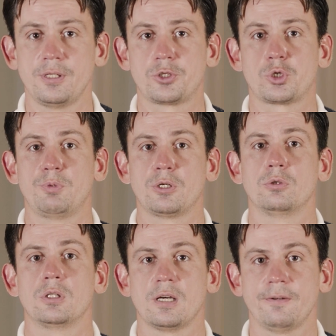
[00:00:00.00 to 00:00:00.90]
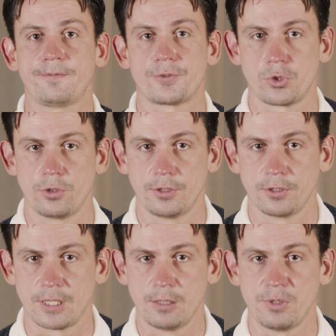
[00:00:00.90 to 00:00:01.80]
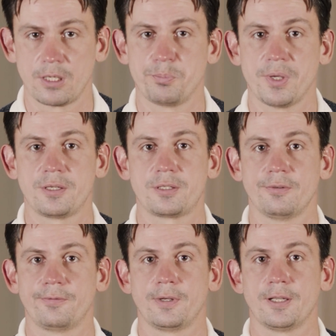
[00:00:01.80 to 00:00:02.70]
needs to be good enough so that it can be competitive